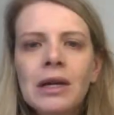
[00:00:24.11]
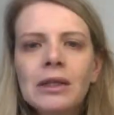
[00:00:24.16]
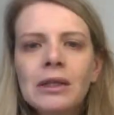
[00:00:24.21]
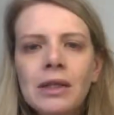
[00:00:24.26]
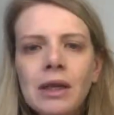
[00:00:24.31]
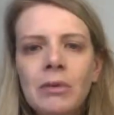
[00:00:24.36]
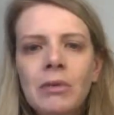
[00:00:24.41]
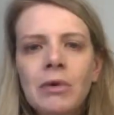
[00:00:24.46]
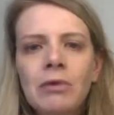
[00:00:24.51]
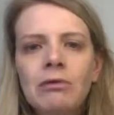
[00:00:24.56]

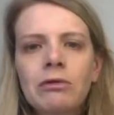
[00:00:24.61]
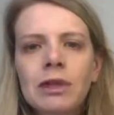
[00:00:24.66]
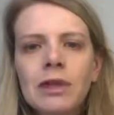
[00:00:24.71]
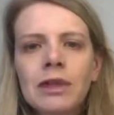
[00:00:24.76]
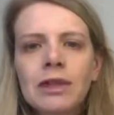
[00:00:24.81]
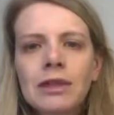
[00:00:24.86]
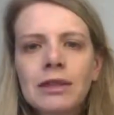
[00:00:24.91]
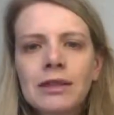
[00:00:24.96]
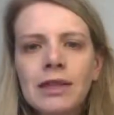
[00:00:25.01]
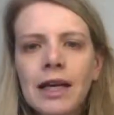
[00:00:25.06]
So I'm
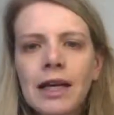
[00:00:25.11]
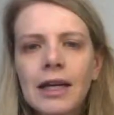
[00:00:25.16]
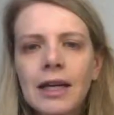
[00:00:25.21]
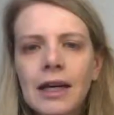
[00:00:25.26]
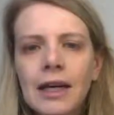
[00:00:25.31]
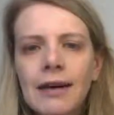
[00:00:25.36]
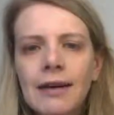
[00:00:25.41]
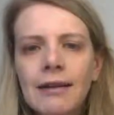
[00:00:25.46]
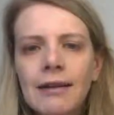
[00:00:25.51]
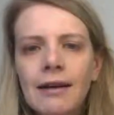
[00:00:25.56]
really
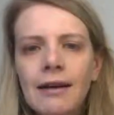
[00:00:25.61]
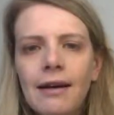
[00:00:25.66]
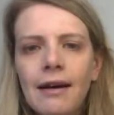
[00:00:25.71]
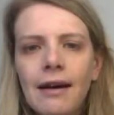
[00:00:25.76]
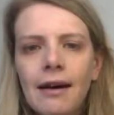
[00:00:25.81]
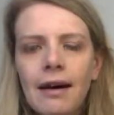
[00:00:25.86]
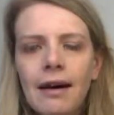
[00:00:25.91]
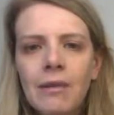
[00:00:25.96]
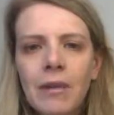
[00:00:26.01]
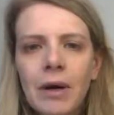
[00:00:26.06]
excited
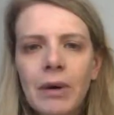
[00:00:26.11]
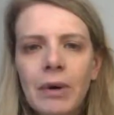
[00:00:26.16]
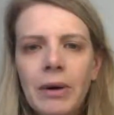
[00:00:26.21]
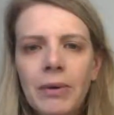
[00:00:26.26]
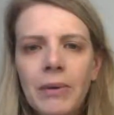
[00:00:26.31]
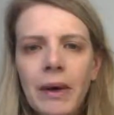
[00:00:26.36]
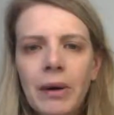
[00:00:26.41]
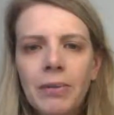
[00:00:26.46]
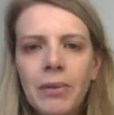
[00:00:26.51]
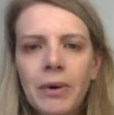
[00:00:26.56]

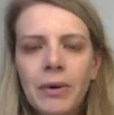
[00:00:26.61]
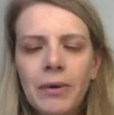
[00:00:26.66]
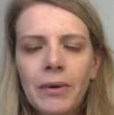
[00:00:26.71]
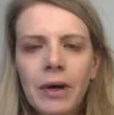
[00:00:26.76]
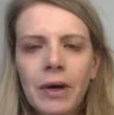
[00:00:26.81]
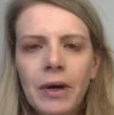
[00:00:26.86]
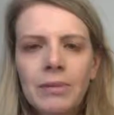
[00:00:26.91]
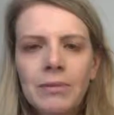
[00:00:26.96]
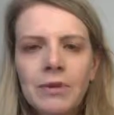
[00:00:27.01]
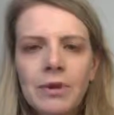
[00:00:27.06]
about that
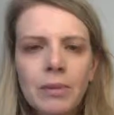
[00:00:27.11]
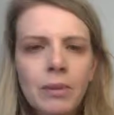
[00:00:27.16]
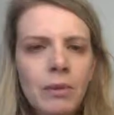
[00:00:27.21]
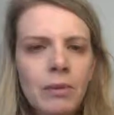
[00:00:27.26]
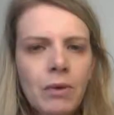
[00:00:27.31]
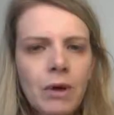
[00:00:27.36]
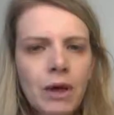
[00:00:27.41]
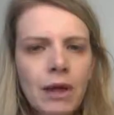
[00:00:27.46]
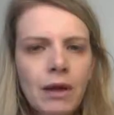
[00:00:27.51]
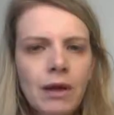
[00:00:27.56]
program. So I've
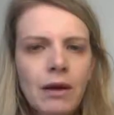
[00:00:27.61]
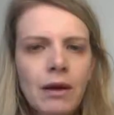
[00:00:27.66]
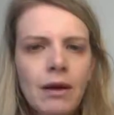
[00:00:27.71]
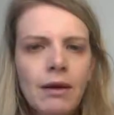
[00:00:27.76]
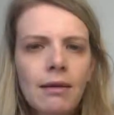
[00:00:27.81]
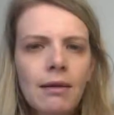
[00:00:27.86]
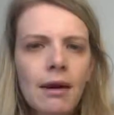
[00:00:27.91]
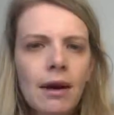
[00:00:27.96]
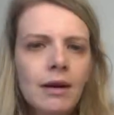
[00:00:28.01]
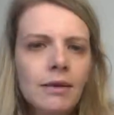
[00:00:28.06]
been working on
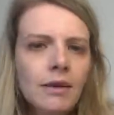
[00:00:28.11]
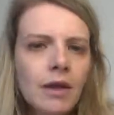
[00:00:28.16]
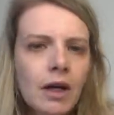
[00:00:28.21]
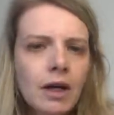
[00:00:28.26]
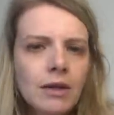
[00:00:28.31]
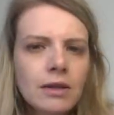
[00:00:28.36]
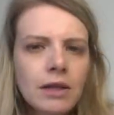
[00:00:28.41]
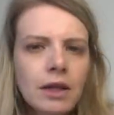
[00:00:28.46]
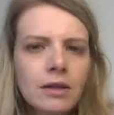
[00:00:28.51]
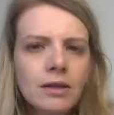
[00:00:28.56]
a lot of
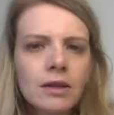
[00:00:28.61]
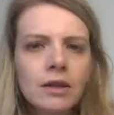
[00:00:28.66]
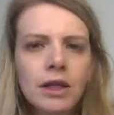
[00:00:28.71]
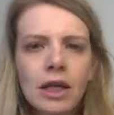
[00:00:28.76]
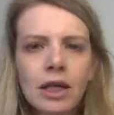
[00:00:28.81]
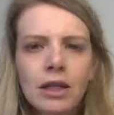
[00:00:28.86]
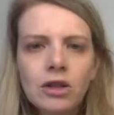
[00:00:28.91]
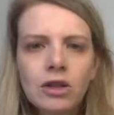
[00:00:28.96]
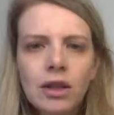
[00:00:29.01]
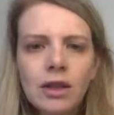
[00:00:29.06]
content
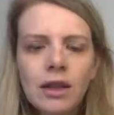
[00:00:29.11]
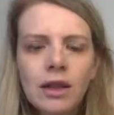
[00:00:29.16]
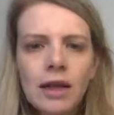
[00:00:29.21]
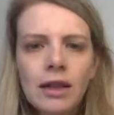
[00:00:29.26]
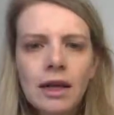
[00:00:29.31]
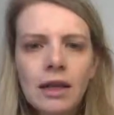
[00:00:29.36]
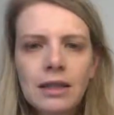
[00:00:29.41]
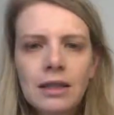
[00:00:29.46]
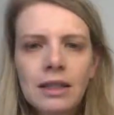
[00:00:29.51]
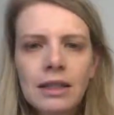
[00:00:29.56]
creation,
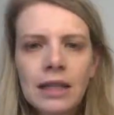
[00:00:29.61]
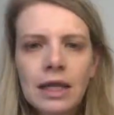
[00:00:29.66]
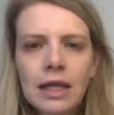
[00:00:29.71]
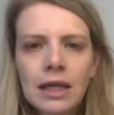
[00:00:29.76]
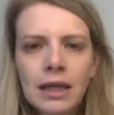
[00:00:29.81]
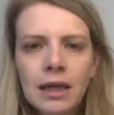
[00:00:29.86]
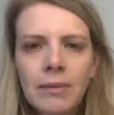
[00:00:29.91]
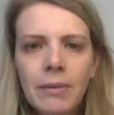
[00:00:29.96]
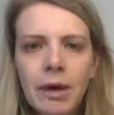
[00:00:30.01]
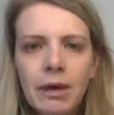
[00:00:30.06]
and that's
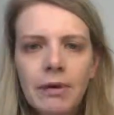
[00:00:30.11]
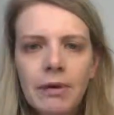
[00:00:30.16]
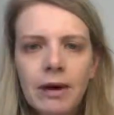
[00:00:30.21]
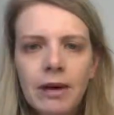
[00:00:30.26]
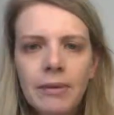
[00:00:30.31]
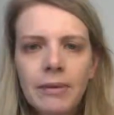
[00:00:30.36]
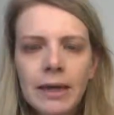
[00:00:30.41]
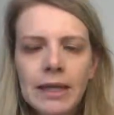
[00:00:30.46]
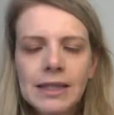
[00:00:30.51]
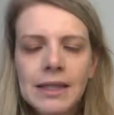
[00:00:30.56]
taken up a
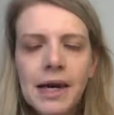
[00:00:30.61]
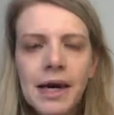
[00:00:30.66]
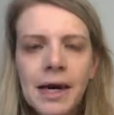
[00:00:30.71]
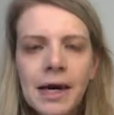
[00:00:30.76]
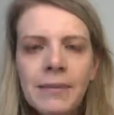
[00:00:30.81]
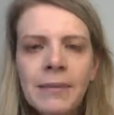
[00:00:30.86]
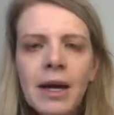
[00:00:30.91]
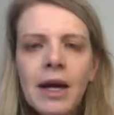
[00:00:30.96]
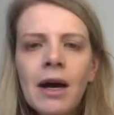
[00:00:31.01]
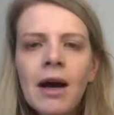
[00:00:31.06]
lot of my
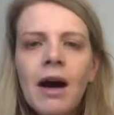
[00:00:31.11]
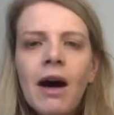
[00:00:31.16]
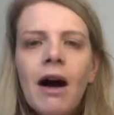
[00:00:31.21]
time.